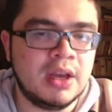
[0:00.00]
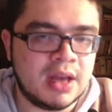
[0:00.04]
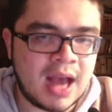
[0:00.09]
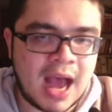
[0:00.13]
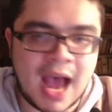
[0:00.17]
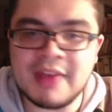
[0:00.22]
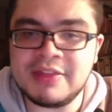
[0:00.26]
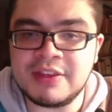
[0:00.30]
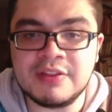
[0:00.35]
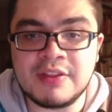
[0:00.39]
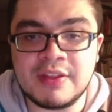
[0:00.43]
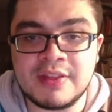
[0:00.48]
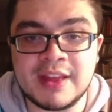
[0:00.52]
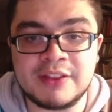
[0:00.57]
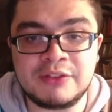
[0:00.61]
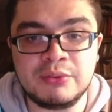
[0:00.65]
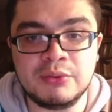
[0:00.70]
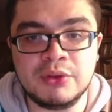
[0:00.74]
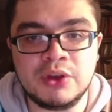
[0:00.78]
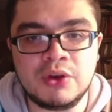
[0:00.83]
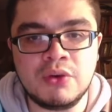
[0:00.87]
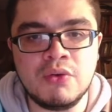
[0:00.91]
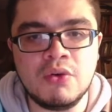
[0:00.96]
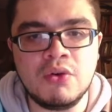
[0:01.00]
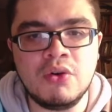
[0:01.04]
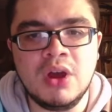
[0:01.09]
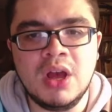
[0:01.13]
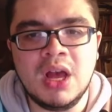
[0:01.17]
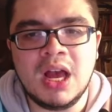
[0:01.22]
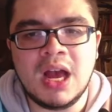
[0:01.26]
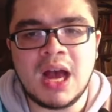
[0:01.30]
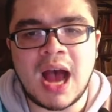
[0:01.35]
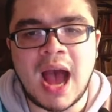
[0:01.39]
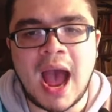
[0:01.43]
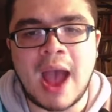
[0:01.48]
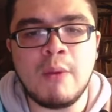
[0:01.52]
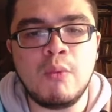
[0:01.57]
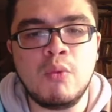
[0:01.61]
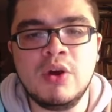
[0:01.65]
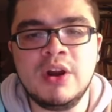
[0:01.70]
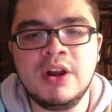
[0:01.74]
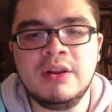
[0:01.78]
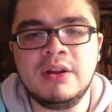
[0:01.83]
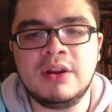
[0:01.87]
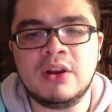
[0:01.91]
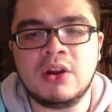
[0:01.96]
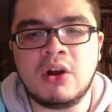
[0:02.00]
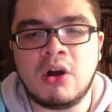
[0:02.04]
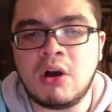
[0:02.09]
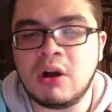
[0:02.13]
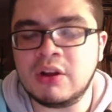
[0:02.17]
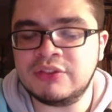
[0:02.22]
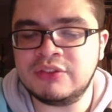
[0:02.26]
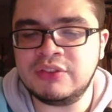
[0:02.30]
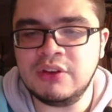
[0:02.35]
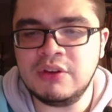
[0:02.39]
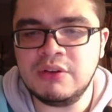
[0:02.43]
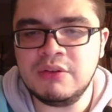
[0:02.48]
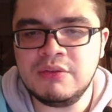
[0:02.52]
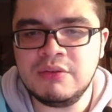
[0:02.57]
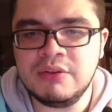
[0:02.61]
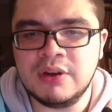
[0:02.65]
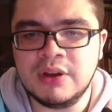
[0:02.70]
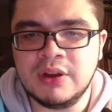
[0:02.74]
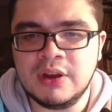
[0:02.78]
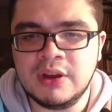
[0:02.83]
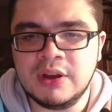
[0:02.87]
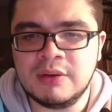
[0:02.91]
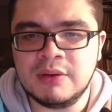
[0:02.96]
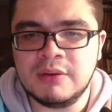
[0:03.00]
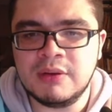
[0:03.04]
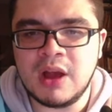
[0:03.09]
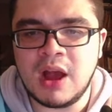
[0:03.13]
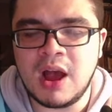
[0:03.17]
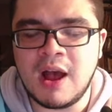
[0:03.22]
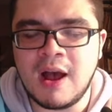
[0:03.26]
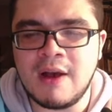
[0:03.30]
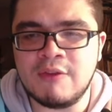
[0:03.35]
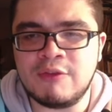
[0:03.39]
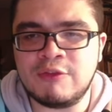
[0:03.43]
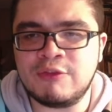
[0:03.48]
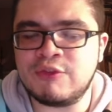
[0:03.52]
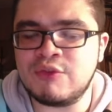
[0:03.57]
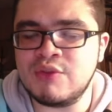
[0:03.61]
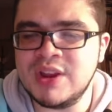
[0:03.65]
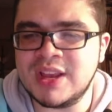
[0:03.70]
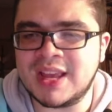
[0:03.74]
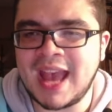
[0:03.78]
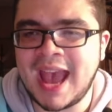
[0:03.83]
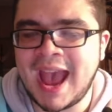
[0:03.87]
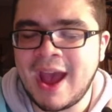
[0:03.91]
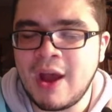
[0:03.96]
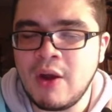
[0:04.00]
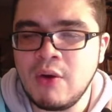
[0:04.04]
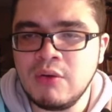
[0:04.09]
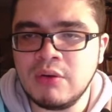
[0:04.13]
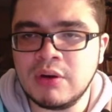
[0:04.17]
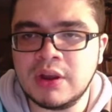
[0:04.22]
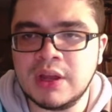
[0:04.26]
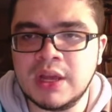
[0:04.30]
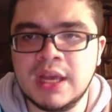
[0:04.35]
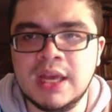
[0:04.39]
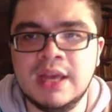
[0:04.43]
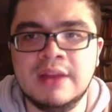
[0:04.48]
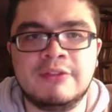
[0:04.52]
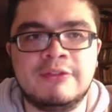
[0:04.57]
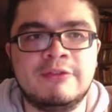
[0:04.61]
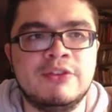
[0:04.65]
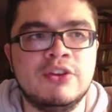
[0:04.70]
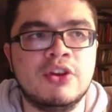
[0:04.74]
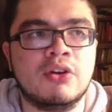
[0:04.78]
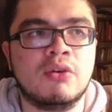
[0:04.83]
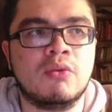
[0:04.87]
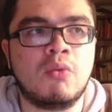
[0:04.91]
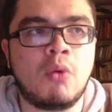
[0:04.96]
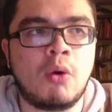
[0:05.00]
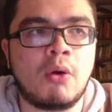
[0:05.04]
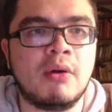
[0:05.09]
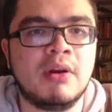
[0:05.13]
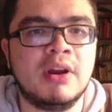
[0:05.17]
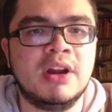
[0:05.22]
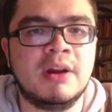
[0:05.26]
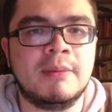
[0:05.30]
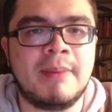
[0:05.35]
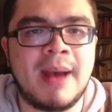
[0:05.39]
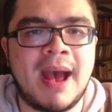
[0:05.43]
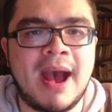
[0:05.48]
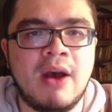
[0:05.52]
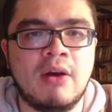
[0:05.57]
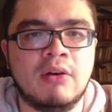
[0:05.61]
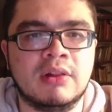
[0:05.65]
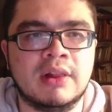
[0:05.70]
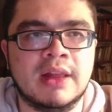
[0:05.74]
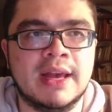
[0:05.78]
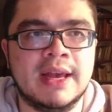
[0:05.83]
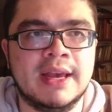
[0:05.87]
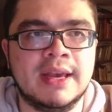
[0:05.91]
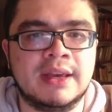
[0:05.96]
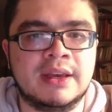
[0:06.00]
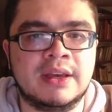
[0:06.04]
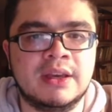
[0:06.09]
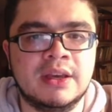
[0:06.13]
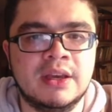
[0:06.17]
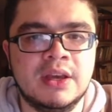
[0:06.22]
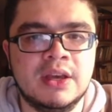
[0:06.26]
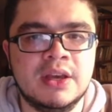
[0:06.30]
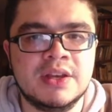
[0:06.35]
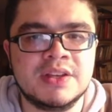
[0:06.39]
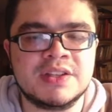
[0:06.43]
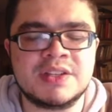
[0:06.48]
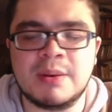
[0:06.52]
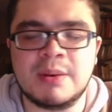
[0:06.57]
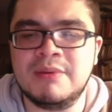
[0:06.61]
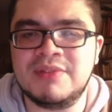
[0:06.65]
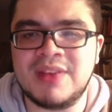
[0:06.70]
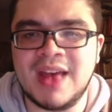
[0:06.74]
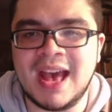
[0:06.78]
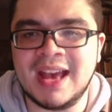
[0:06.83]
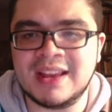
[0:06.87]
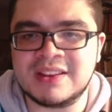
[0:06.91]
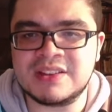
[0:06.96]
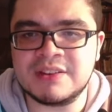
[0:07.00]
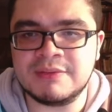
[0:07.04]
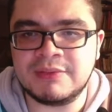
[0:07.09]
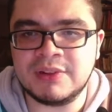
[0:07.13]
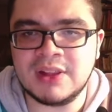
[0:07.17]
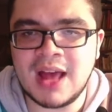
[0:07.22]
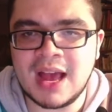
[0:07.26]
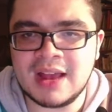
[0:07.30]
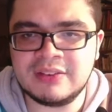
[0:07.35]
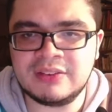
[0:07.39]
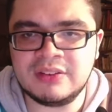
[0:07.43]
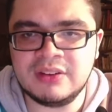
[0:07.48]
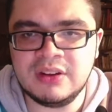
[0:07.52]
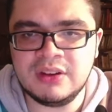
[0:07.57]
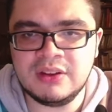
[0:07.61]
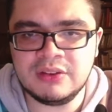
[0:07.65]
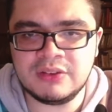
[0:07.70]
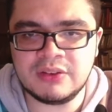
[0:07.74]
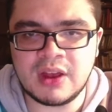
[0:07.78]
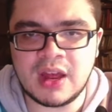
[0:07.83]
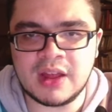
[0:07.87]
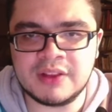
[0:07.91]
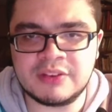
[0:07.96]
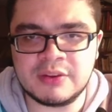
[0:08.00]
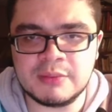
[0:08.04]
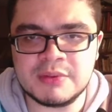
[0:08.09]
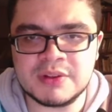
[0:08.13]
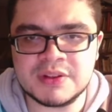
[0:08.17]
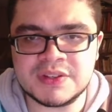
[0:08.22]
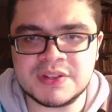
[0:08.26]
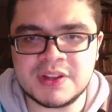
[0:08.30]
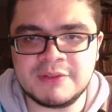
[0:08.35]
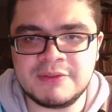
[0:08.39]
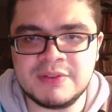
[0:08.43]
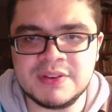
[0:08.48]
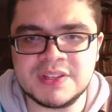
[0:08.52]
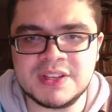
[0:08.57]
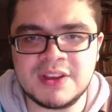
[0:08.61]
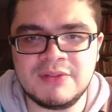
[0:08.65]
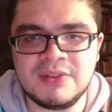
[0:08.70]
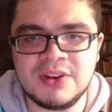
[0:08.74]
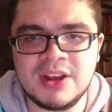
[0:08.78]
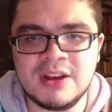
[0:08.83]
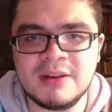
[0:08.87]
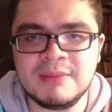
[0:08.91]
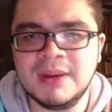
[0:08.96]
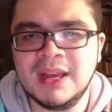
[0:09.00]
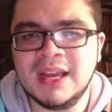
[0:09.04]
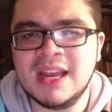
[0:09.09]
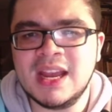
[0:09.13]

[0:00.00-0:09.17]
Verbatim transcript: I think that that's really cool. I wouldn't also uh, freak out if you're worried about like some of the exit velocities on some of the stuff he's given up.